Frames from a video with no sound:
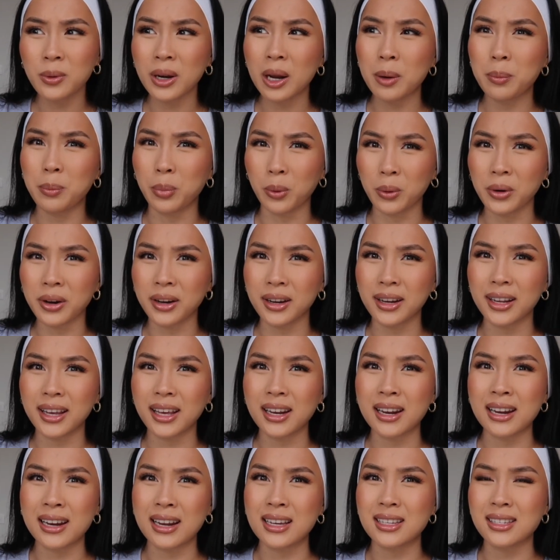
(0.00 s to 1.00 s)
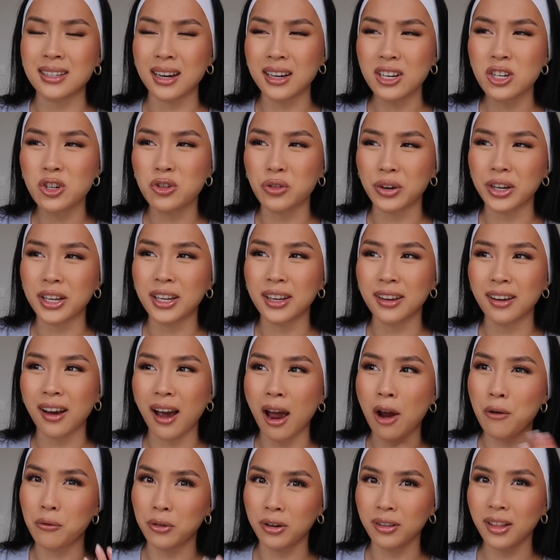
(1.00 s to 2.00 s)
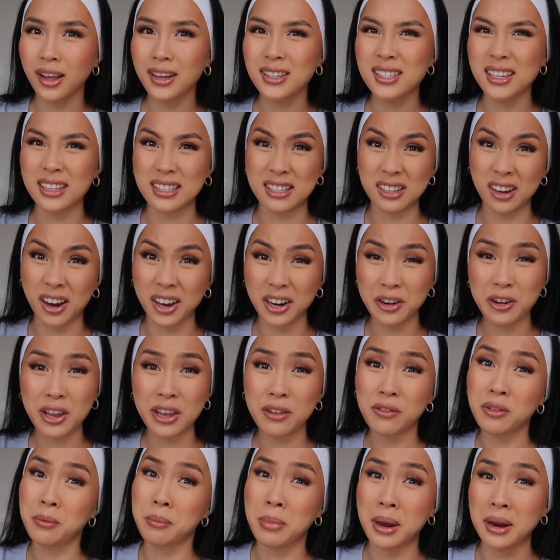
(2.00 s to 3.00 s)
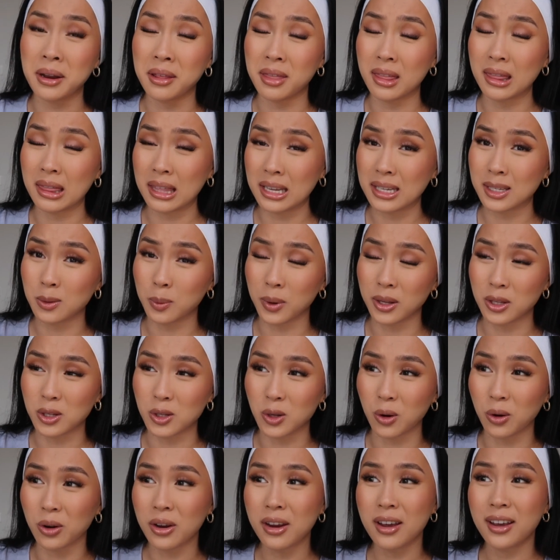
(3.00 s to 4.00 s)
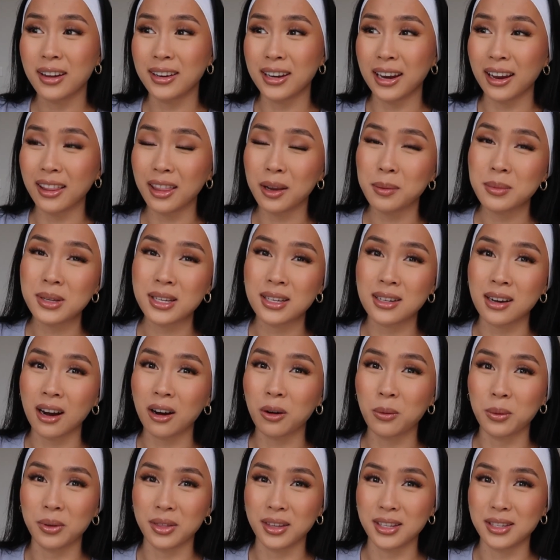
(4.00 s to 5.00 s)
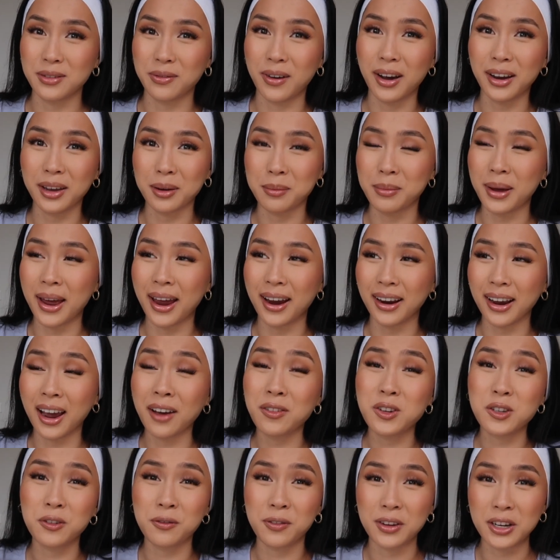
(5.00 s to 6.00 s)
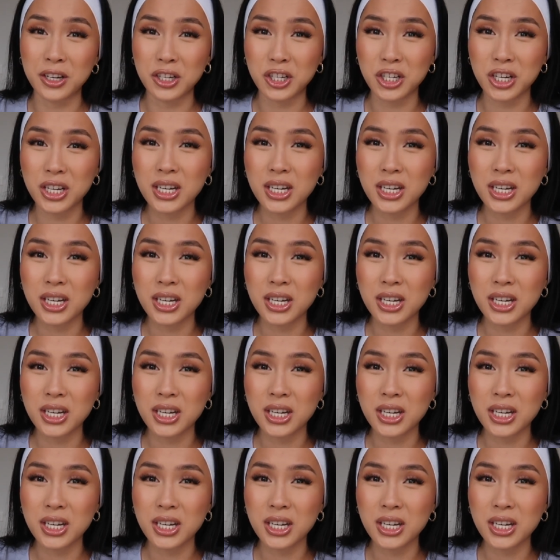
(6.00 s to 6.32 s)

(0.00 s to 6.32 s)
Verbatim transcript: when I bought it again and I started drinking it, I realized it's kind of even better than this one. So now that I'm stuck with this fucking bag, I have to finish